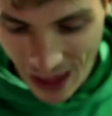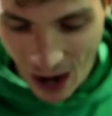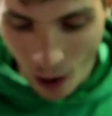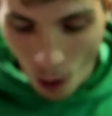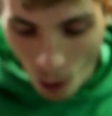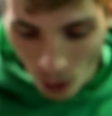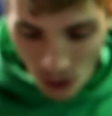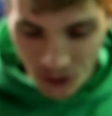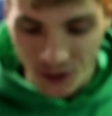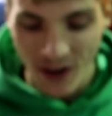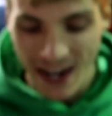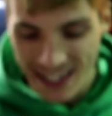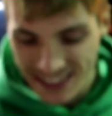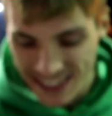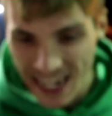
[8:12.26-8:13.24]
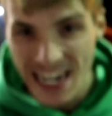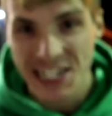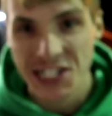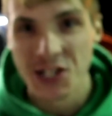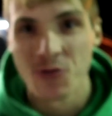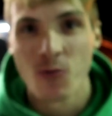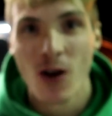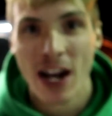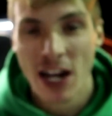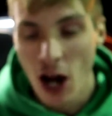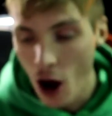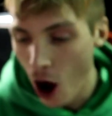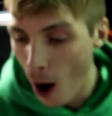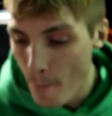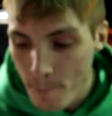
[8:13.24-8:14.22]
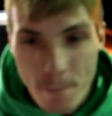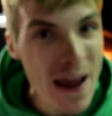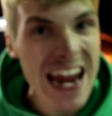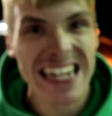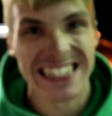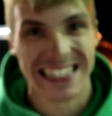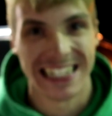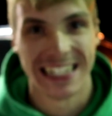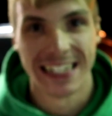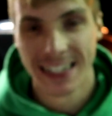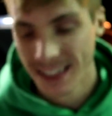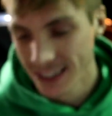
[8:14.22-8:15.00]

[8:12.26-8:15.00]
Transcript: That whole transaction went amazing.